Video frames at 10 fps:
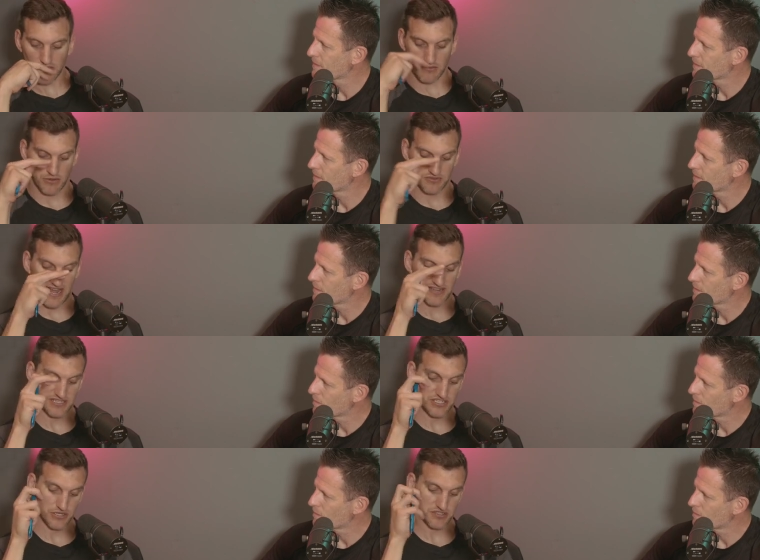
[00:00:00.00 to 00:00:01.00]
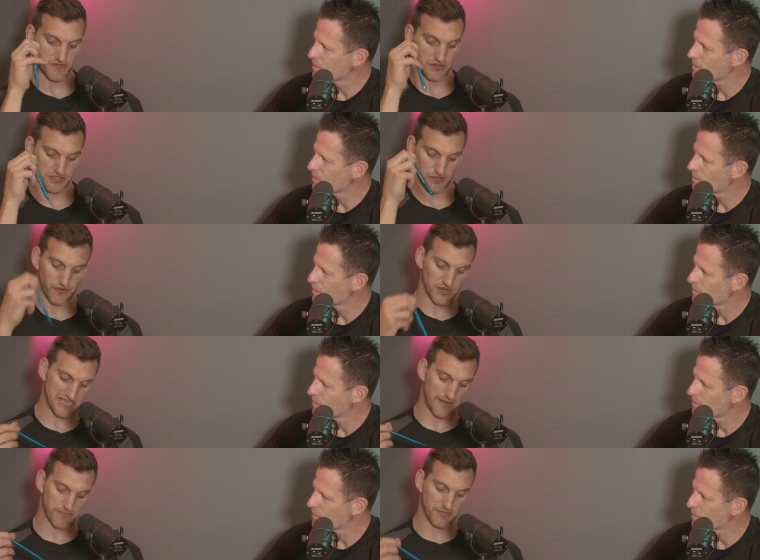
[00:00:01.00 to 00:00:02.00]
Speaker 1: modalities useful. So, for
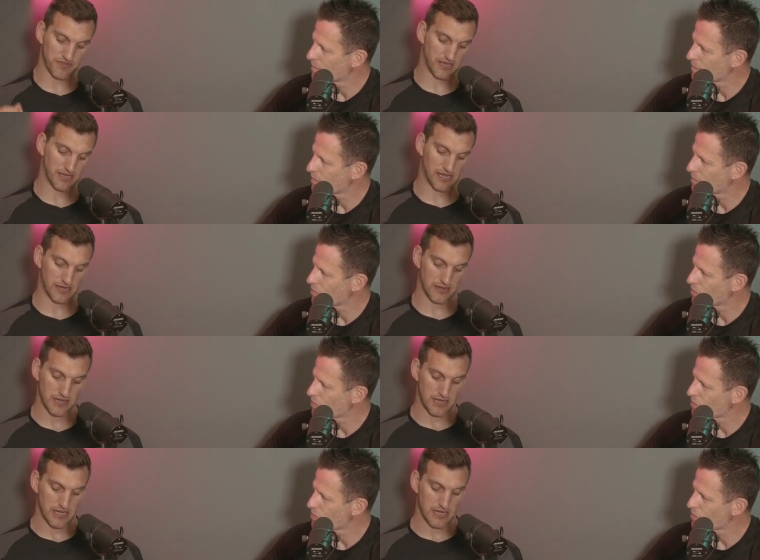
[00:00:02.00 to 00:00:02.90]
example, I'm thinking